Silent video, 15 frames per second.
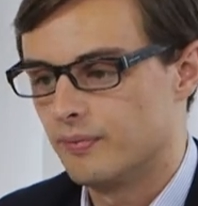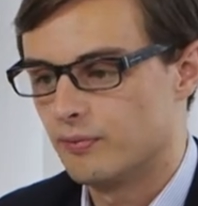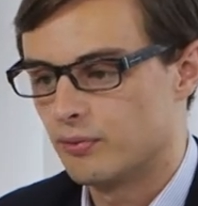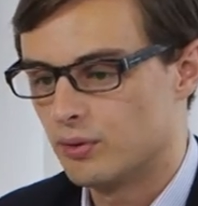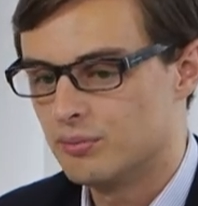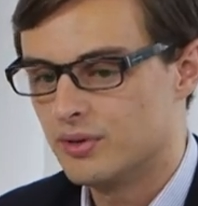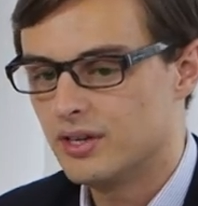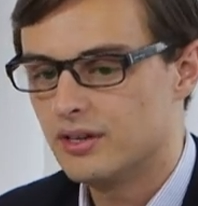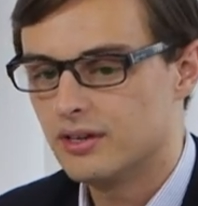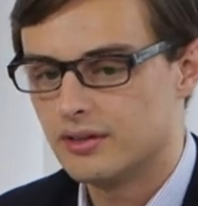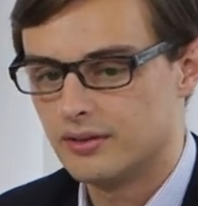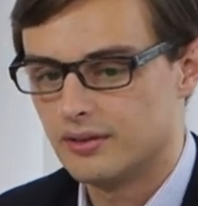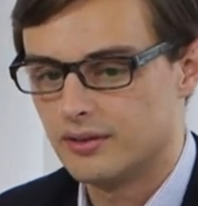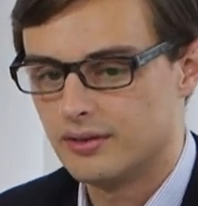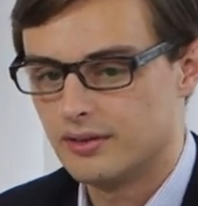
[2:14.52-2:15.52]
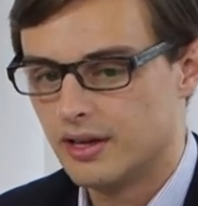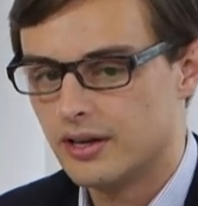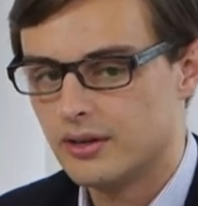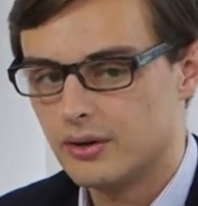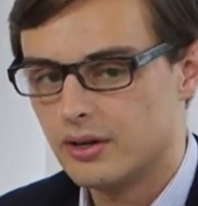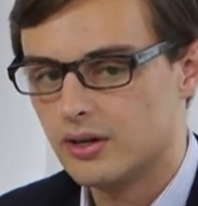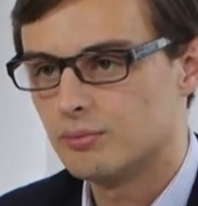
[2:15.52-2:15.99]
for me, that
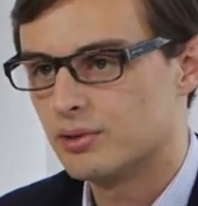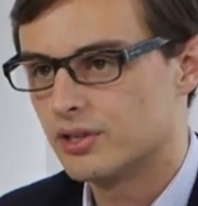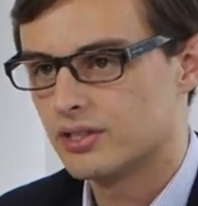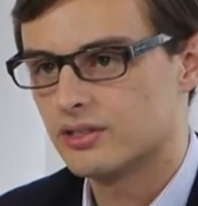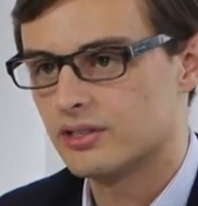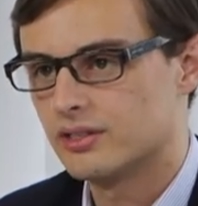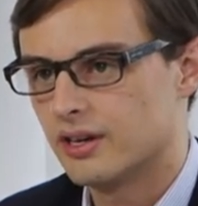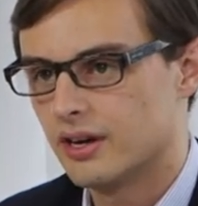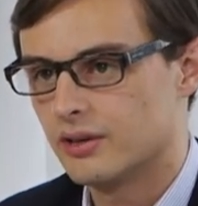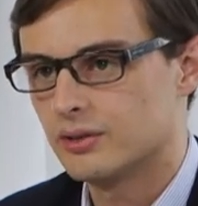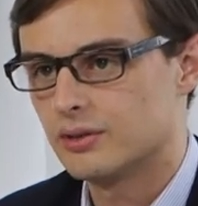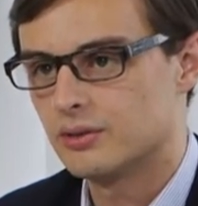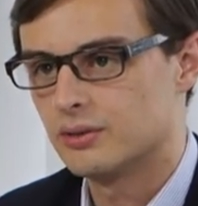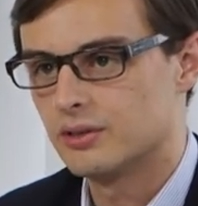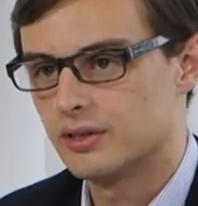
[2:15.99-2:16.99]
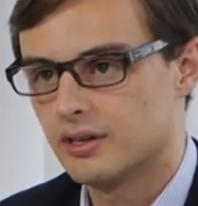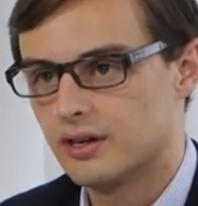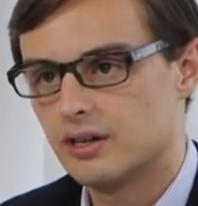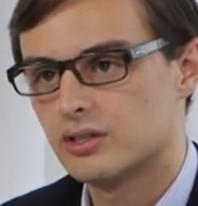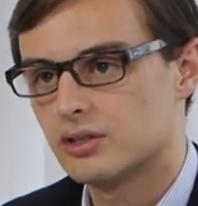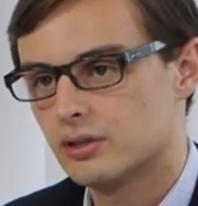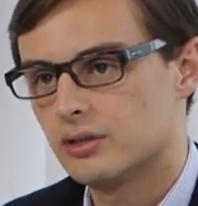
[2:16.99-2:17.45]
all brings it down to the
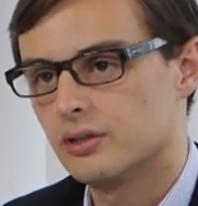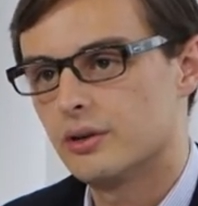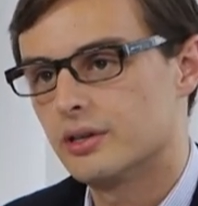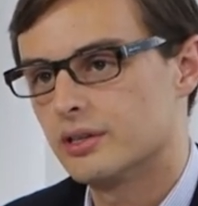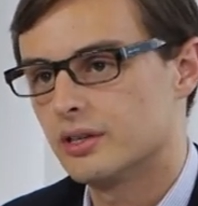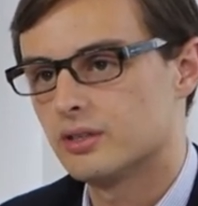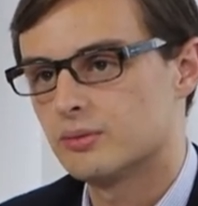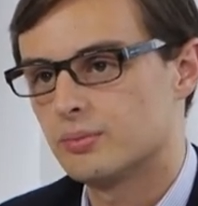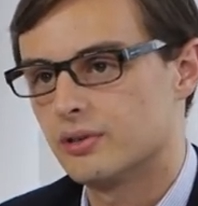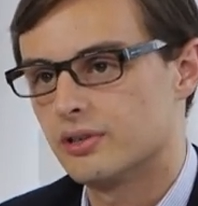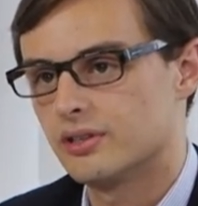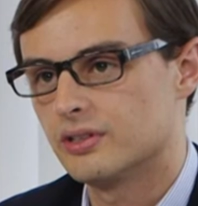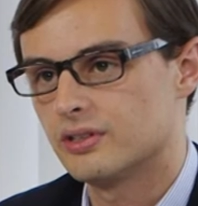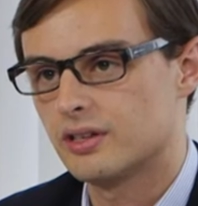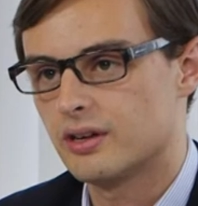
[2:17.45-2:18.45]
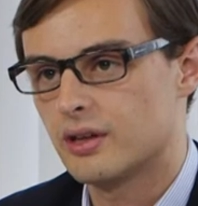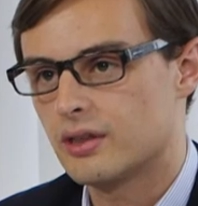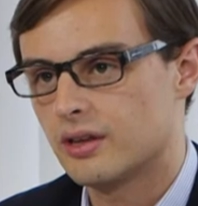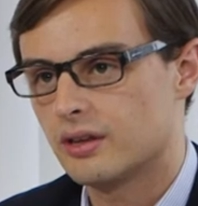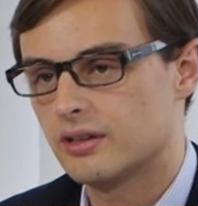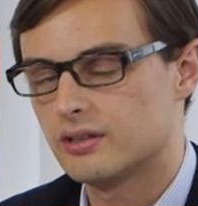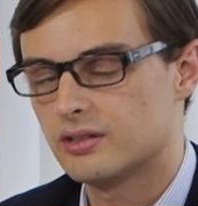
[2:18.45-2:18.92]
cultural learning experience, and I
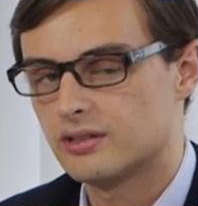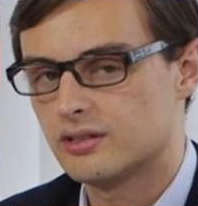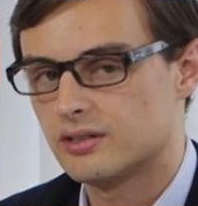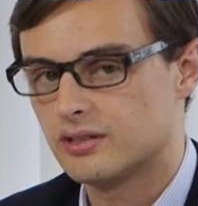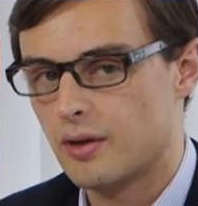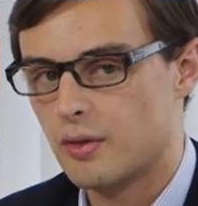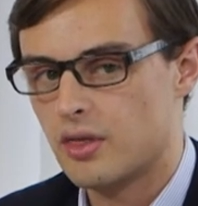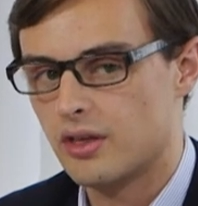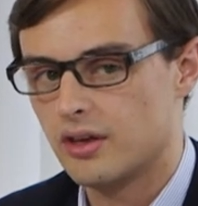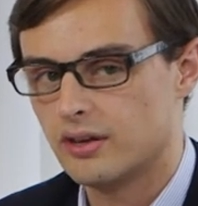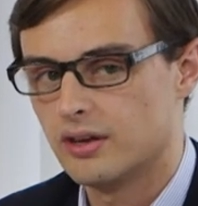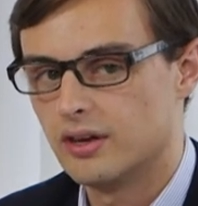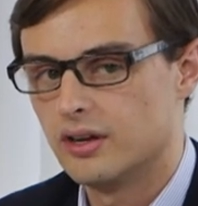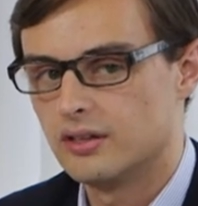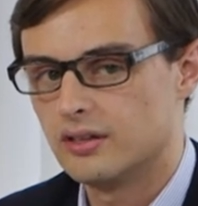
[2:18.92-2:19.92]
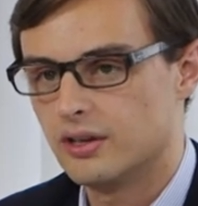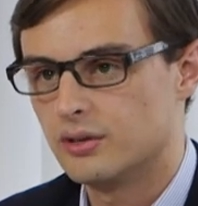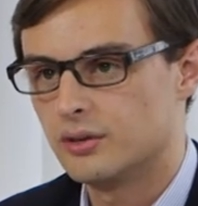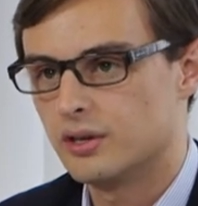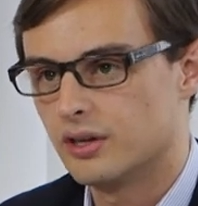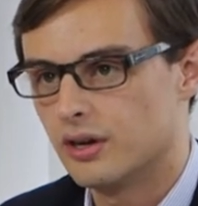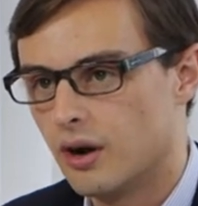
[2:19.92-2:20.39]
think it's something that you
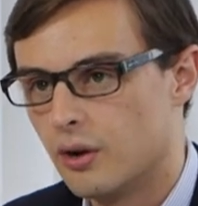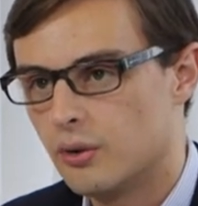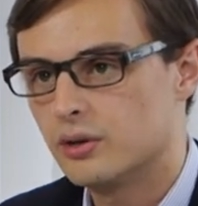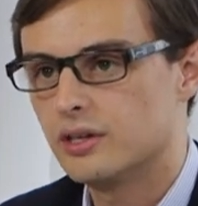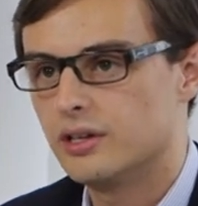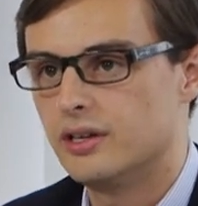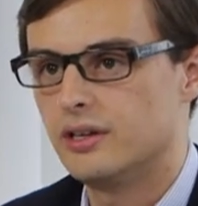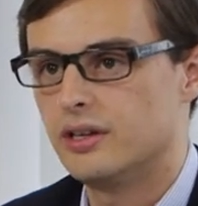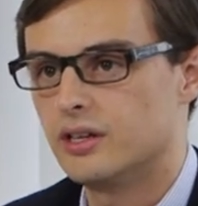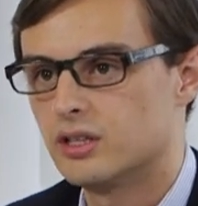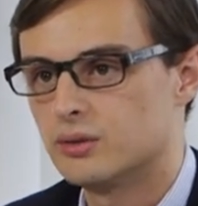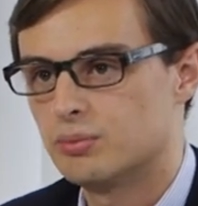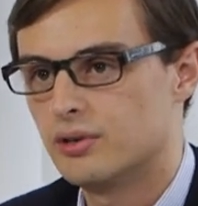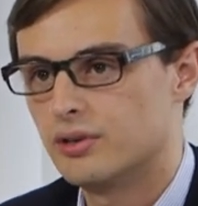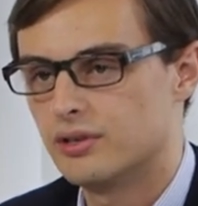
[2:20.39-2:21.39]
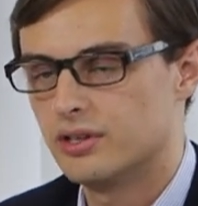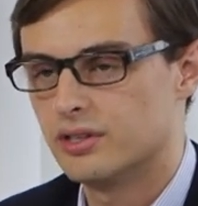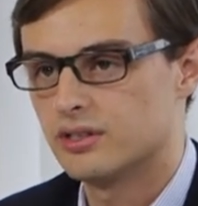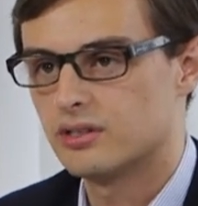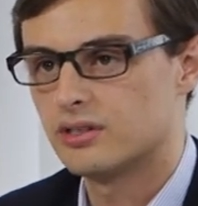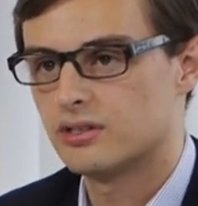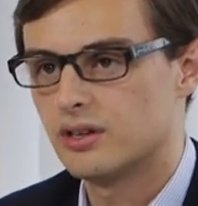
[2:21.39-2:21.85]
can only
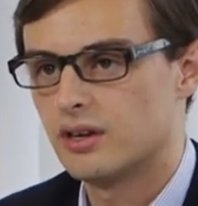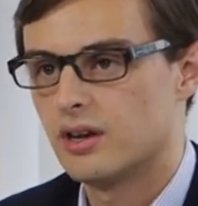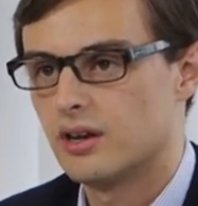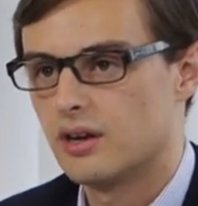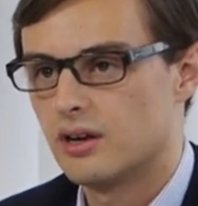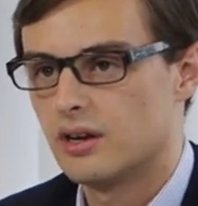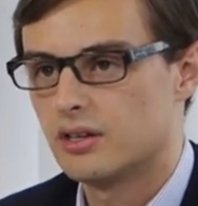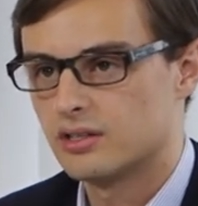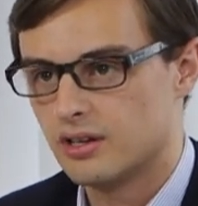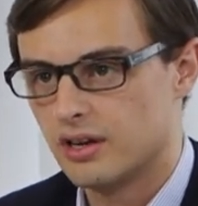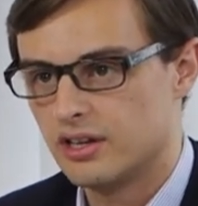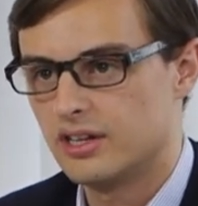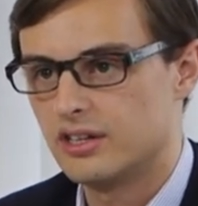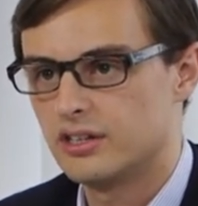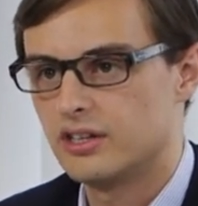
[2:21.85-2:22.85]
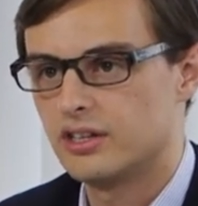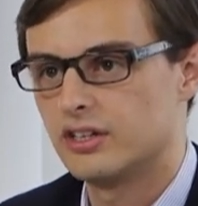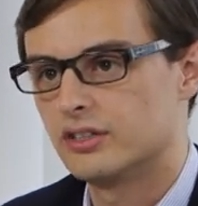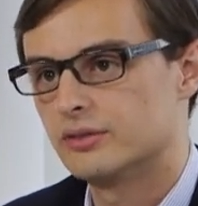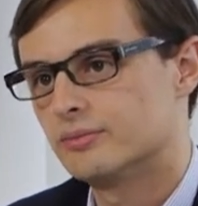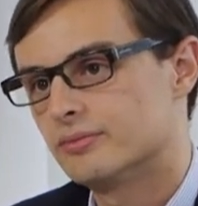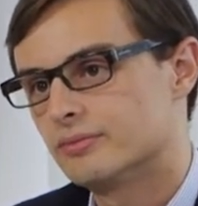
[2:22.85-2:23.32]
experience studying here.